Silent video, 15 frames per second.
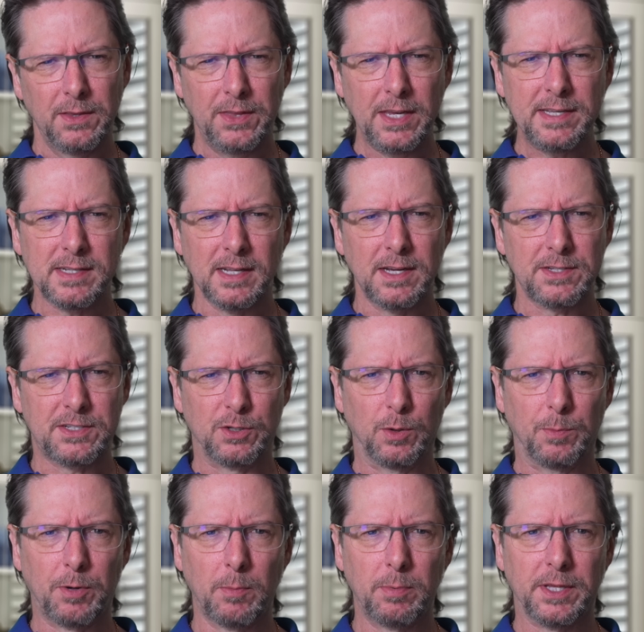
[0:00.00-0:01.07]
These last two are
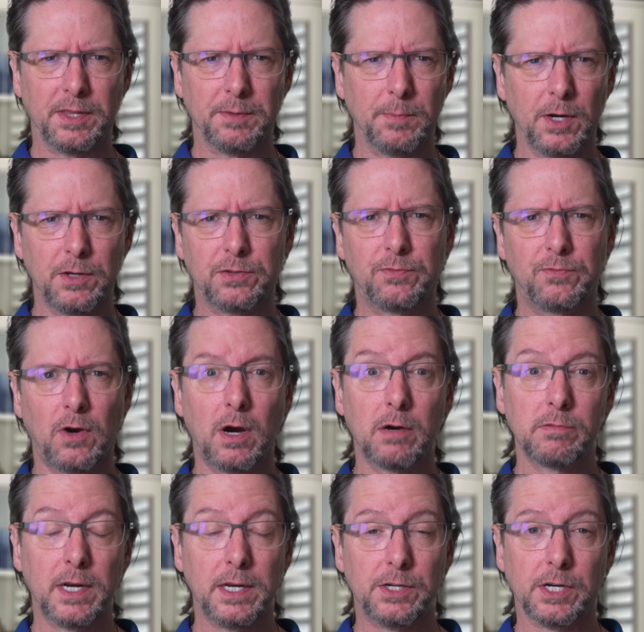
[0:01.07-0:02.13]
probably the most
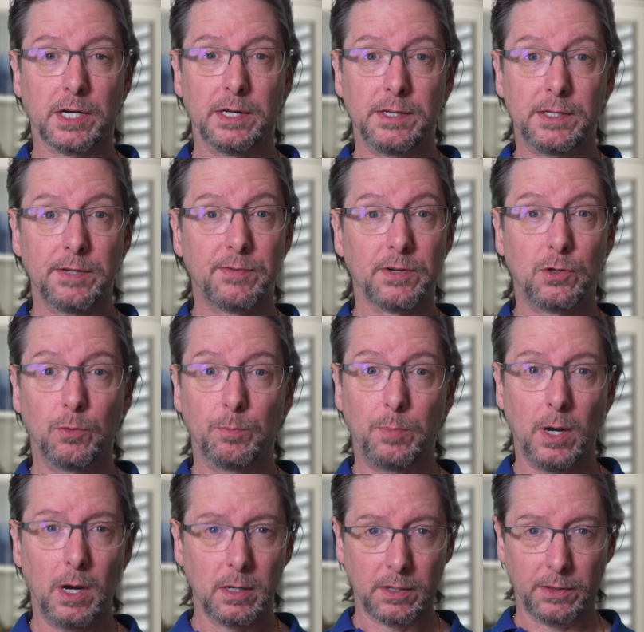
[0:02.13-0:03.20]
far-reaching and difficult
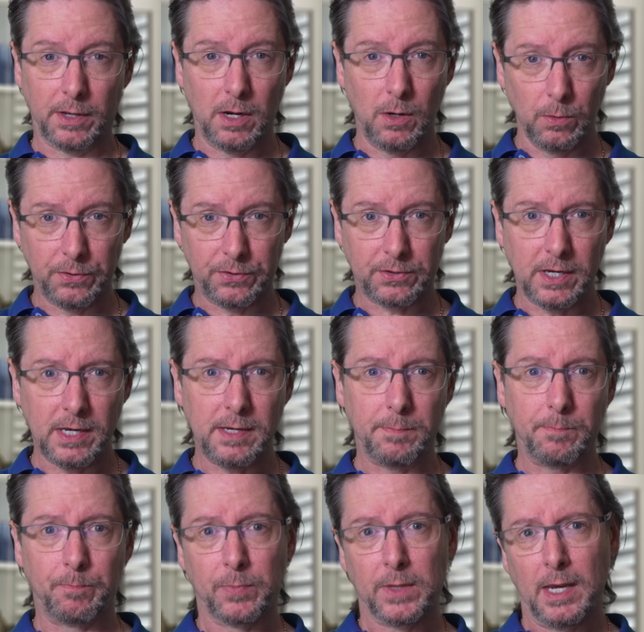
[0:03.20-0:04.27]
part of the whole
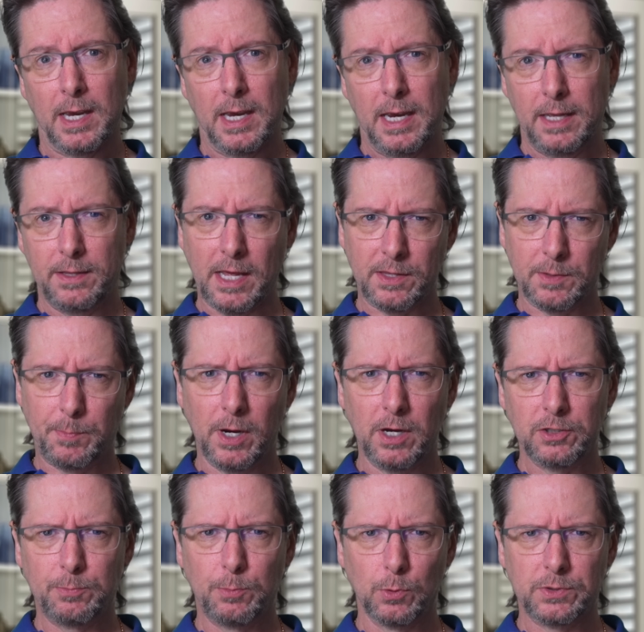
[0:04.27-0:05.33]
scheme, in that the
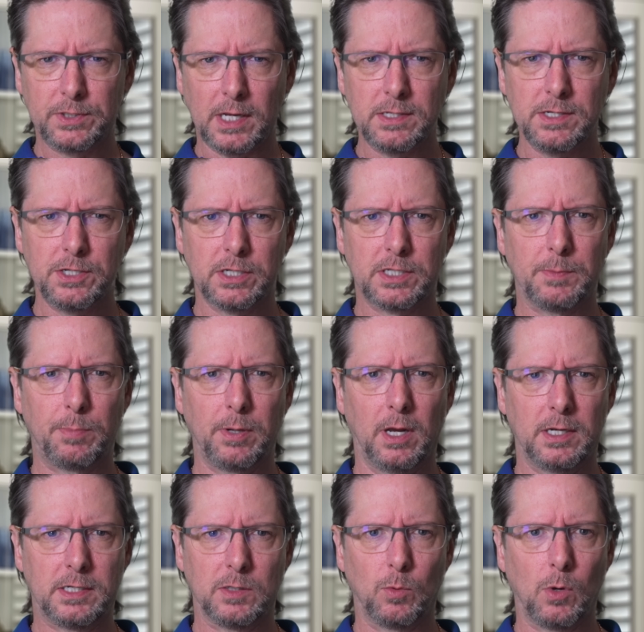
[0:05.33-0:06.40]
passport doesn't just apply
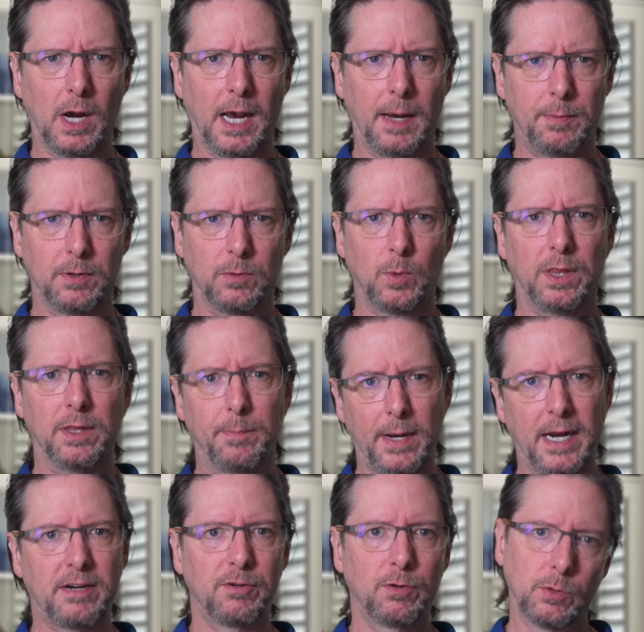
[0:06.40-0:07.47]
to what happened when the
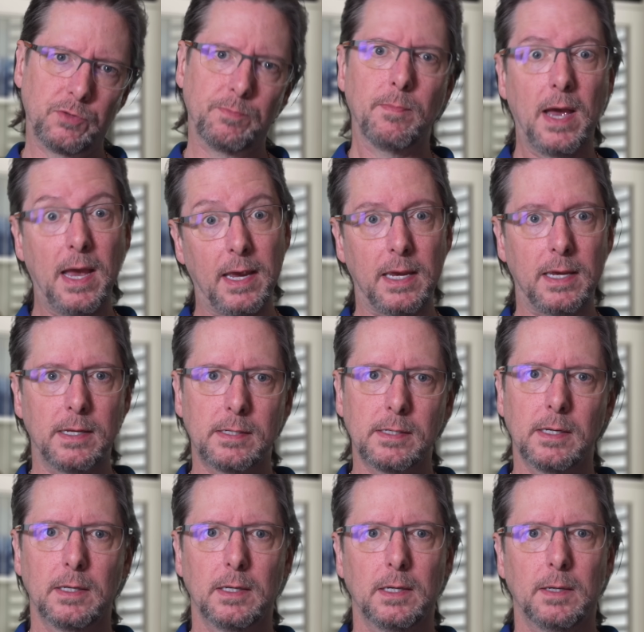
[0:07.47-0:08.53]
battery was made,
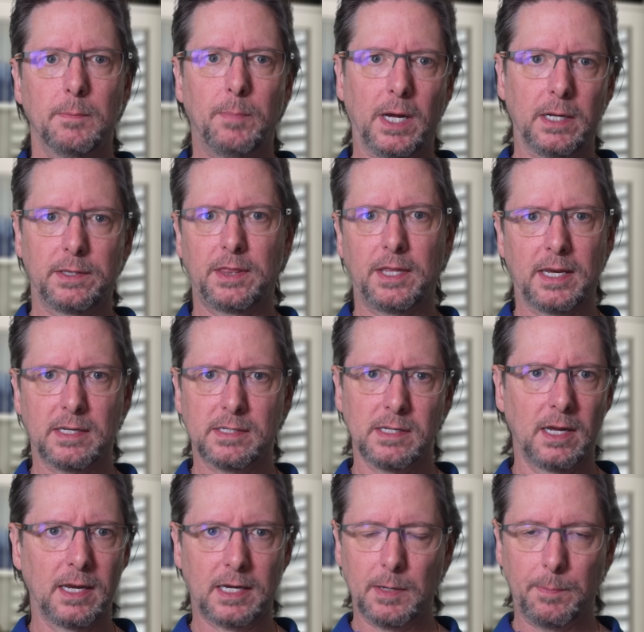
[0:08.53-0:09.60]
but things
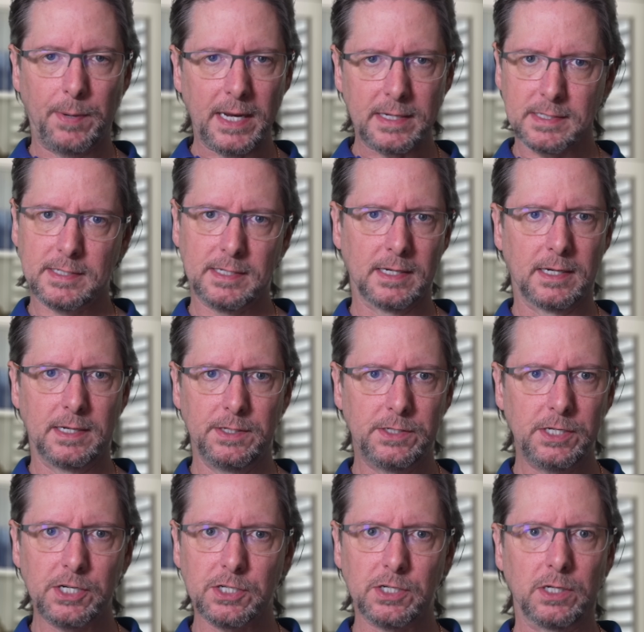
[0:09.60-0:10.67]
like capacity and
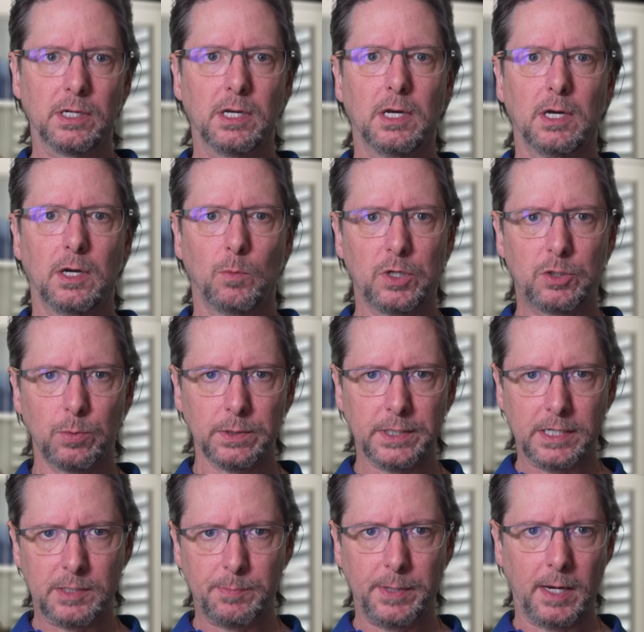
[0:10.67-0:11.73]
condition, which will
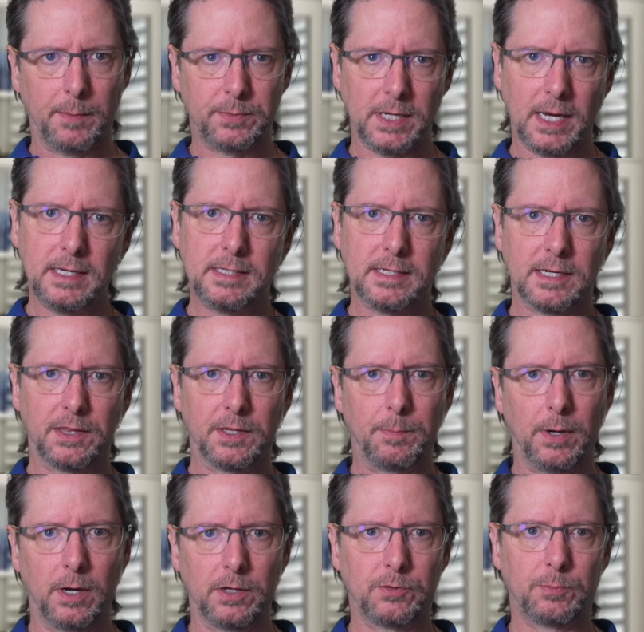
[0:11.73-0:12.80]
need to be updated in the
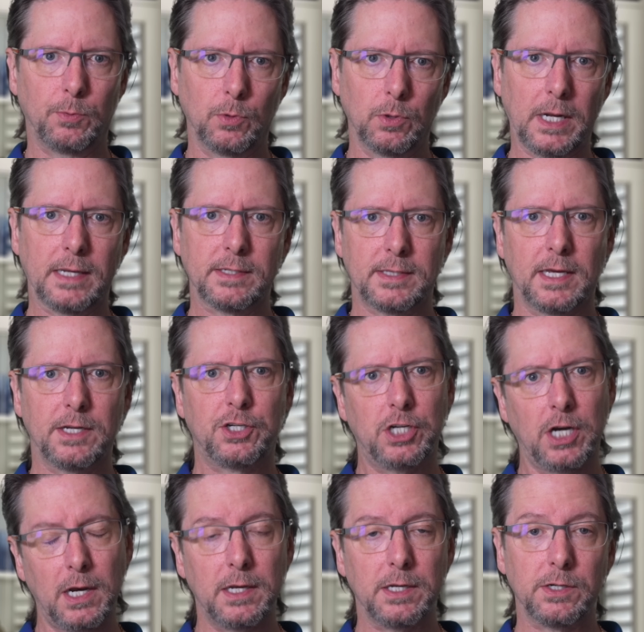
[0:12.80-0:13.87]
passport as they
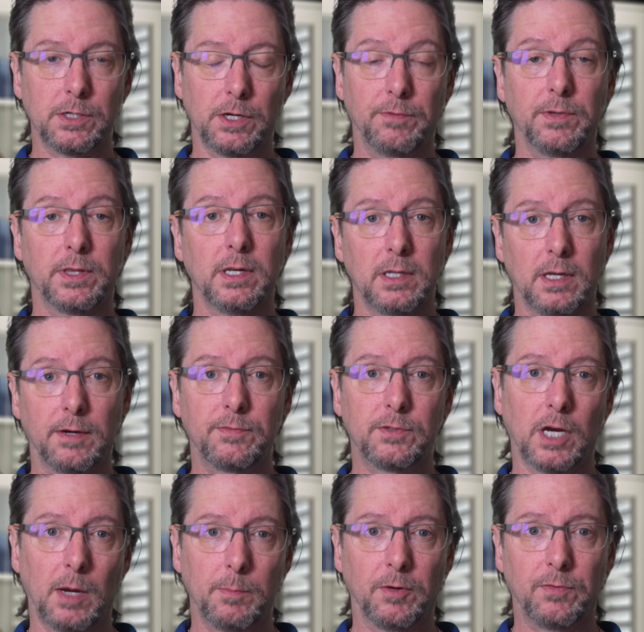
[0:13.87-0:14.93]
change over the
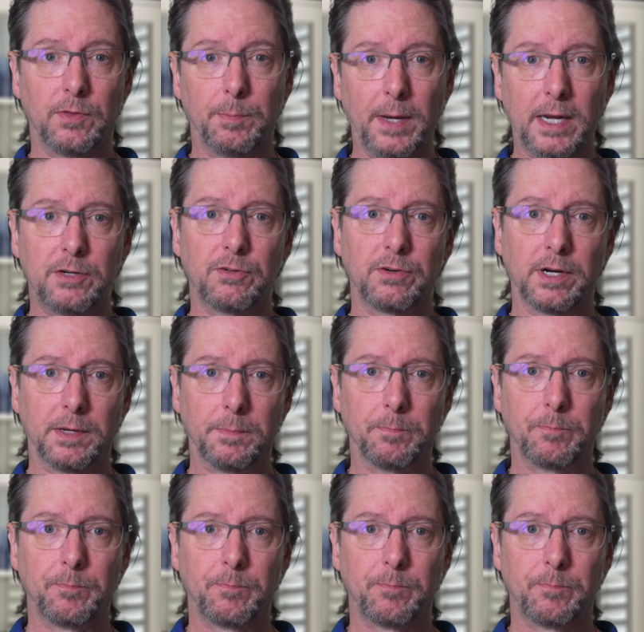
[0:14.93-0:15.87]
lifetime of the battery.